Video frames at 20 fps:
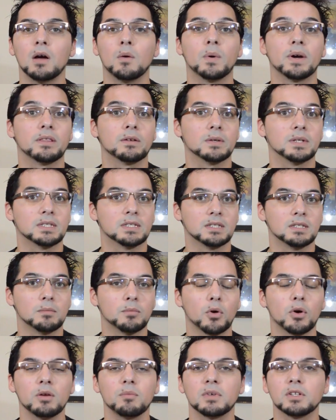whether it's an
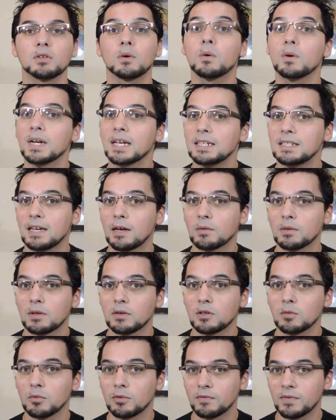appointment or a
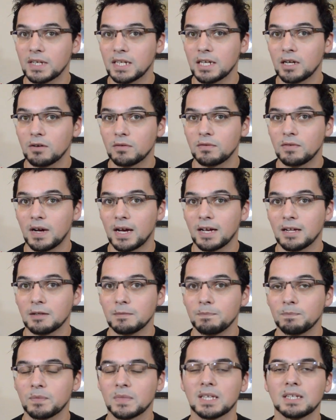downloadable video file.